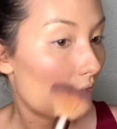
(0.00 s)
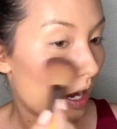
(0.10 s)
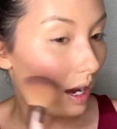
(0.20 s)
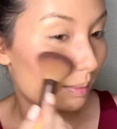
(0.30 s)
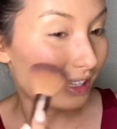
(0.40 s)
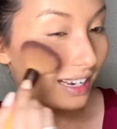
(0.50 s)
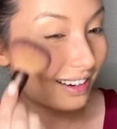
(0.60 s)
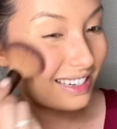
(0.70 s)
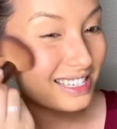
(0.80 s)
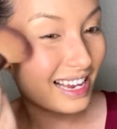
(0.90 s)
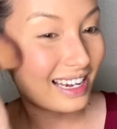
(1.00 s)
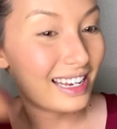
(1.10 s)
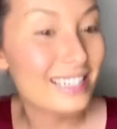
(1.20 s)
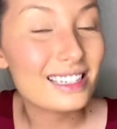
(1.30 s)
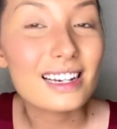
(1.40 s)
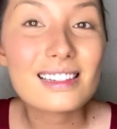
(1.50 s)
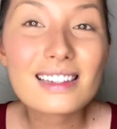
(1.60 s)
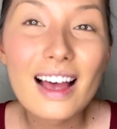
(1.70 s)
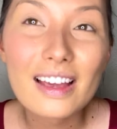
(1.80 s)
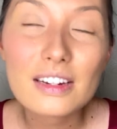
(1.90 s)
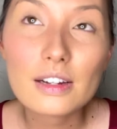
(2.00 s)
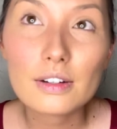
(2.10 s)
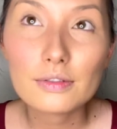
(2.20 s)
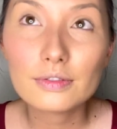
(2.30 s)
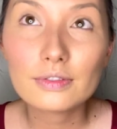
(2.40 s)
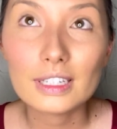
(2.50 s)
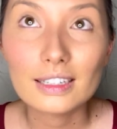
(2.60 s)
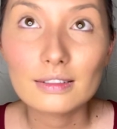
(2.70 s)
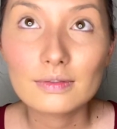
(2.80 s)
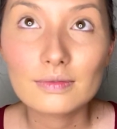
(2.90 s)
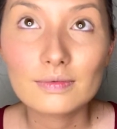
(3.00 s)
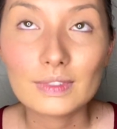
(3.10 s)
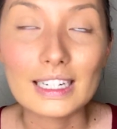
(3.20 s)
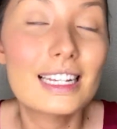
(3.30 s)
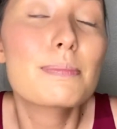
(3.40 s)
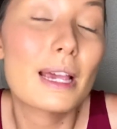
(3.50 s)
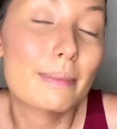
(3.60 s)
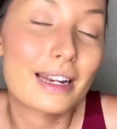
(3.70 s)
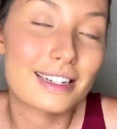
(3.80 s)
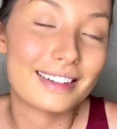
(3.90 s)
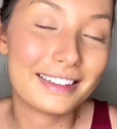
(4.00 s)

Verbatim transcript: Um, like I said, it does kind of it is pigmented.